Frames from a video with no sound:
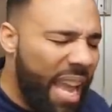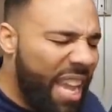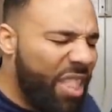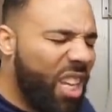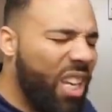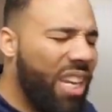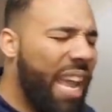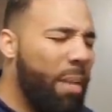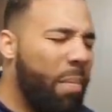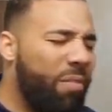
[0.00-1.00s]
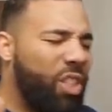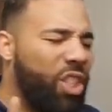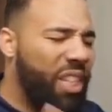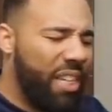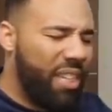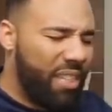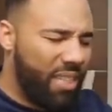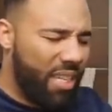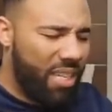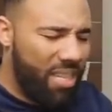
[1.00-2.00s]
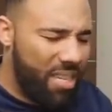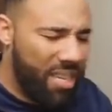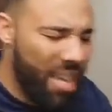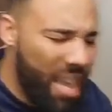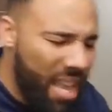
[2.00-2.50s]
In the name of Jesus,